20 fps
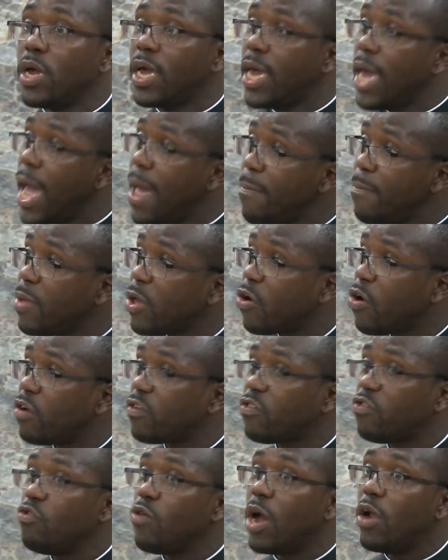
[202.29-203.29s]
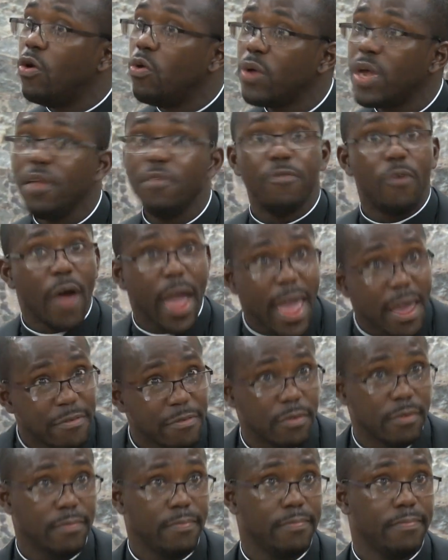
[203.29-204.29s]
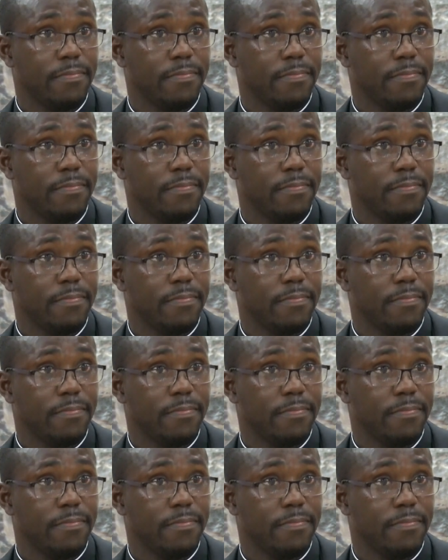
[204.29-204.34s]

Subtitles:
came because you are looking for heaven.